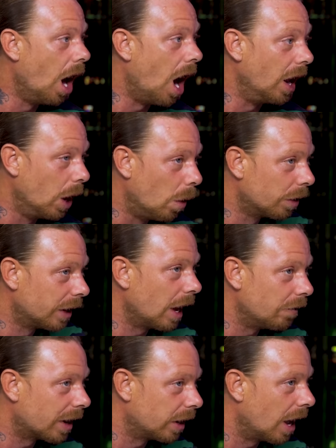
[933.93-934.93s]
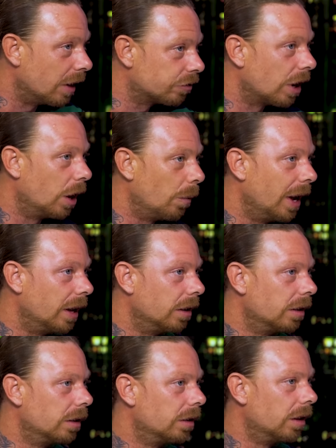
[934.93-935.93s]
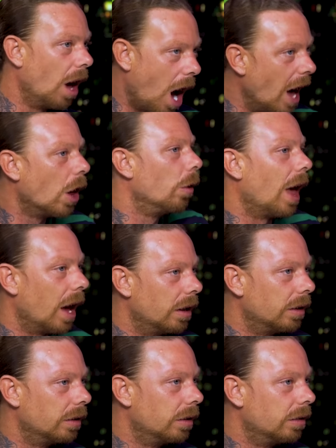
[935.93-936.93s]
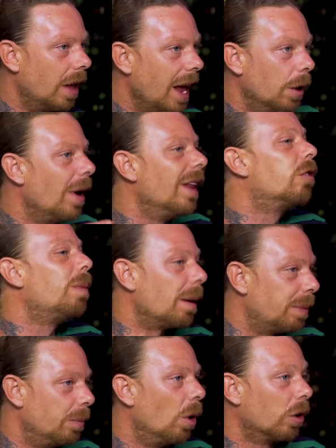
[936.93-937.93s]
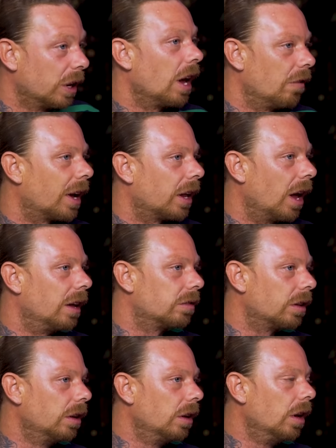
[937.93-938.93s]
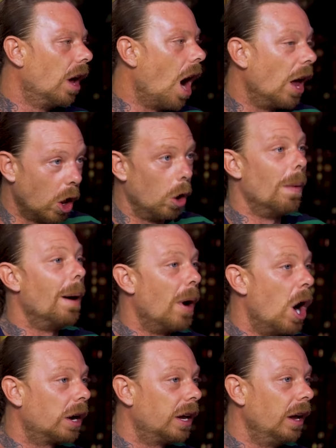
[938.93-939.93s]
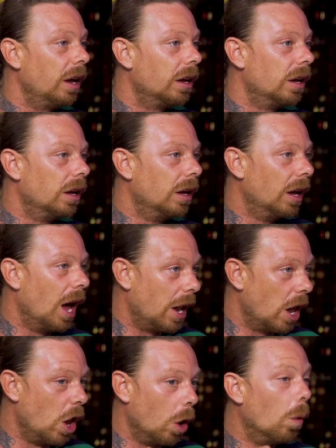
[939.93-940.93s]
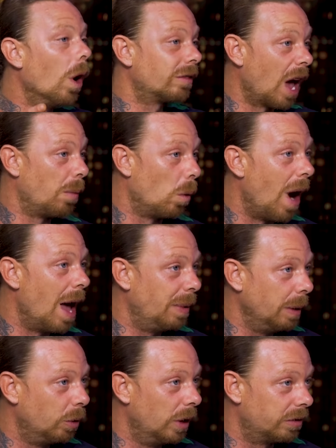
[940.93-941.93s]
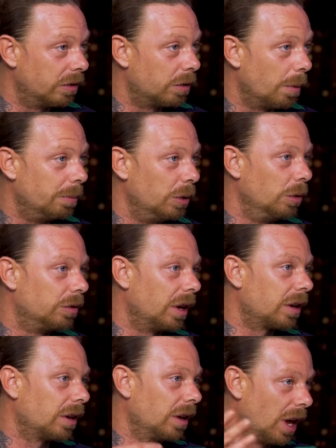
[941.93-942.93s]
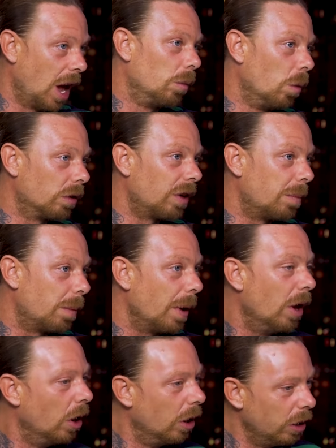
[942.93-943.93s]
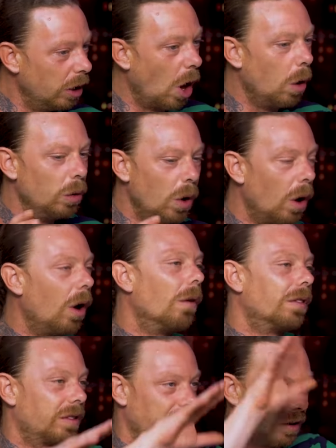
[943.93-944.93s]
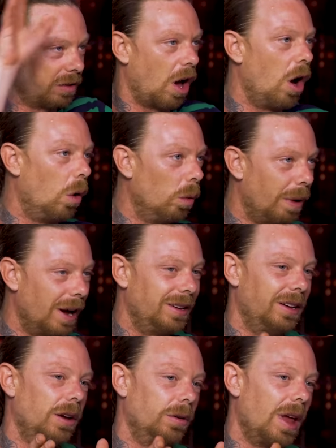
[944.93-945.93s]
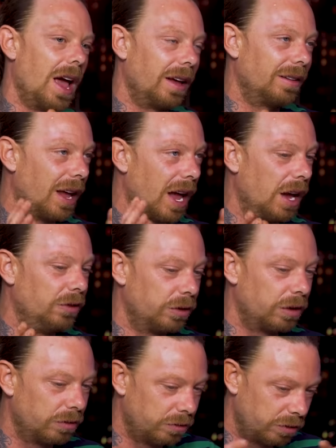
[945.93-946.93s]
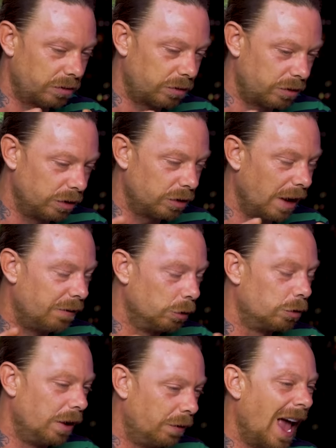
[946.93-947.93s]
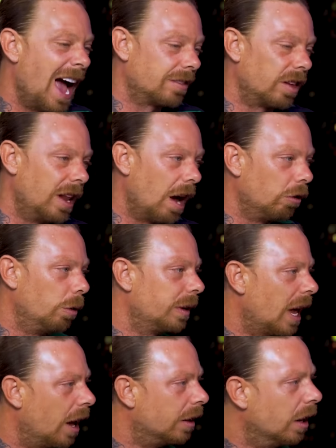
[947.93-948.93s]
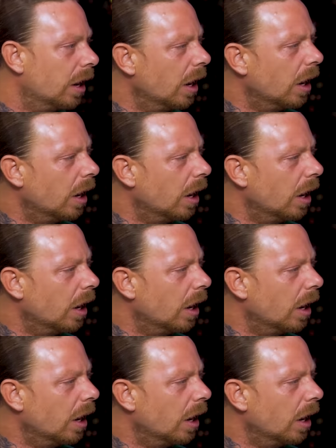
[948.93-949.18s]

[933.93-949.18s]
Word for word: I know I'm going to get recognised straight away. Yes. I know that. Anyway, there's black people, I'm going to get recognised. I know my market, and I know what type of white people listen to my music, yes. and what type of, you know, not obviously as a whole, but you know, like as you could, if you if you had to narrow it down